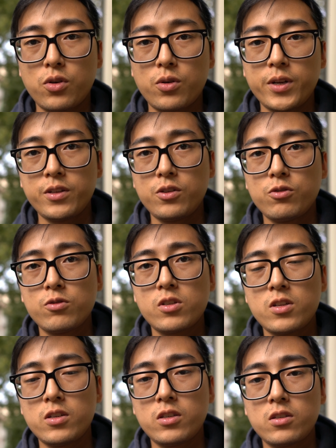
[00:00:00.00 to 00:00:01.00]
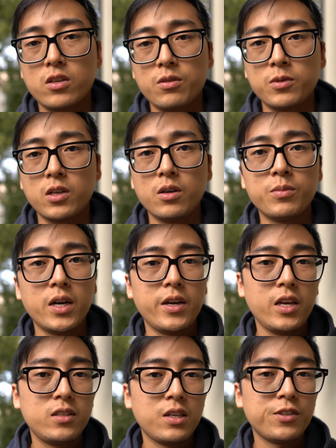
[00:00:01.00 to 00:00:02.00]
already used this Sigma on my
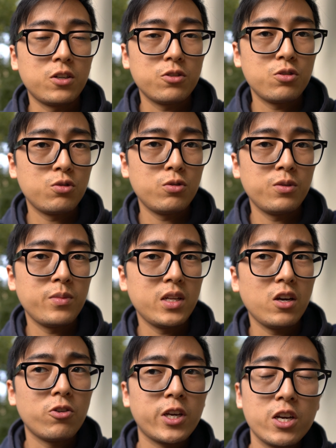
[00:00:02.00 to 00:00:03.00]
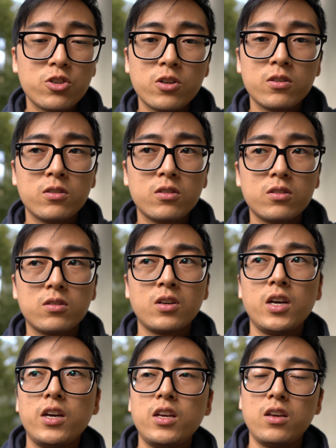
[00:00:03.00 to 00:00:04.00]
A7RII in many occasions,
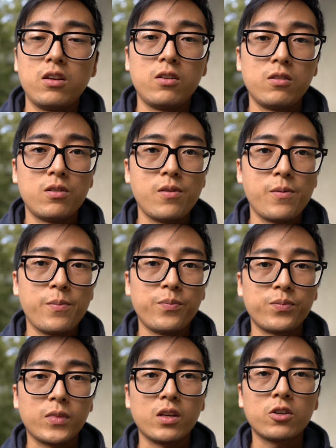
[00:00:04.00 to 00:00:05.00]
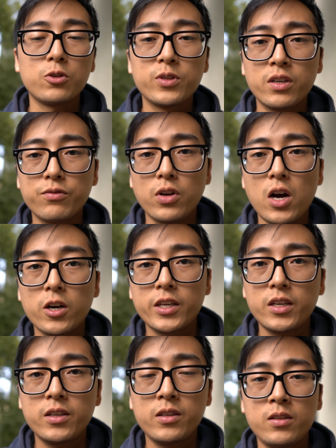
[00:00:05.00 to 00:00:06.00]
including
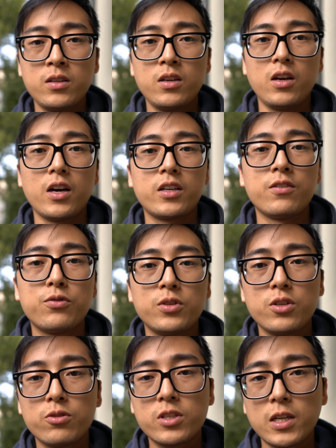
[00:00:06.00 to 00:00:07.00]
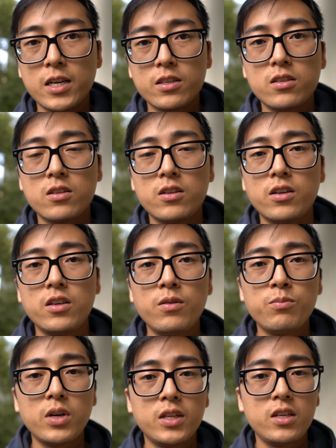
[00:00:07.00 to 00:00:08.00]
vlogging. I can fully utilize the
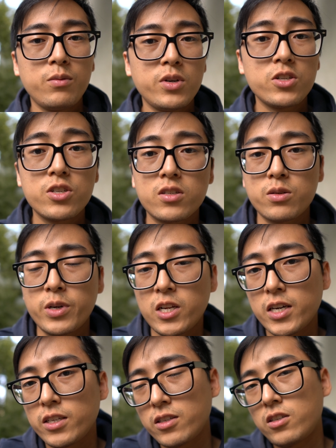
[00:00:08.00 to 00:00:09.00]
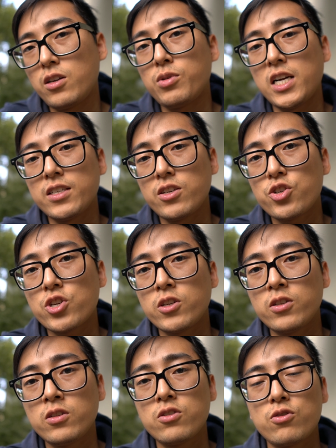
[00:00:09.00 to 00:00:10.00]
in-body image
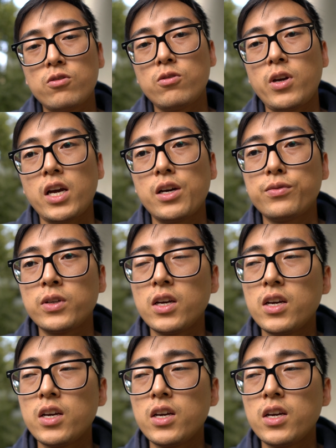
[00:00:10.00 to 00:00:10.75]
stabilization to have